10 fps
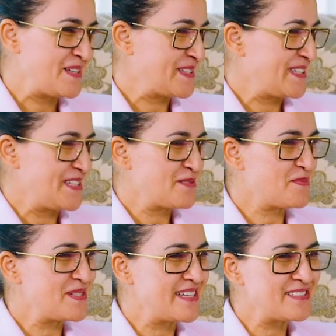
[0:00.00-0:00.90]
Nothing is
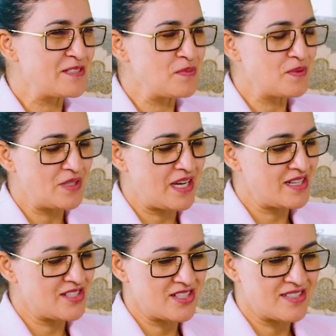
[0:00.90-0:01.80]
predictable.
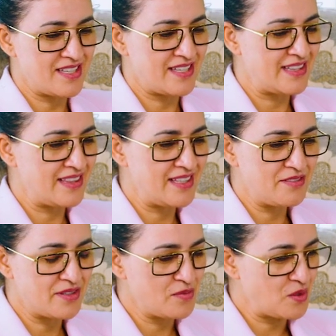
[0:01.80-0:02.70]
I just say
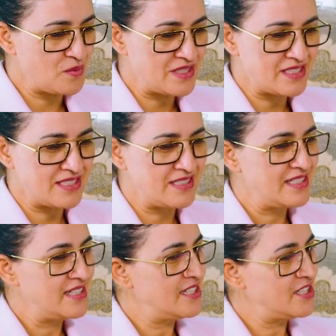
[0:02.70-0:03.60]
live the moment,
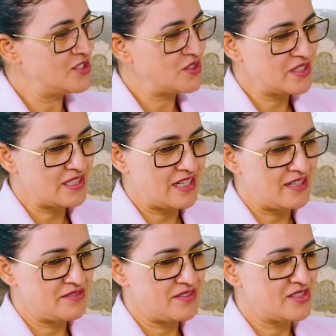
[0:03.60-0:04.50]
enjoy the
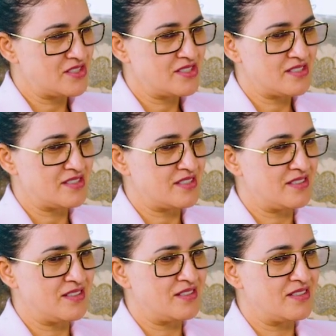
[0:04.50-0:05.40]
life, and just
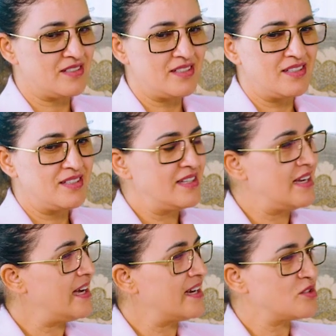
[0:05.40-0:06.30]

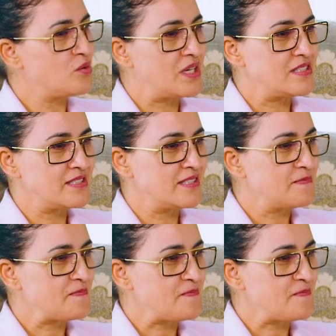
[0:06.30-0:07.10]
act wisely.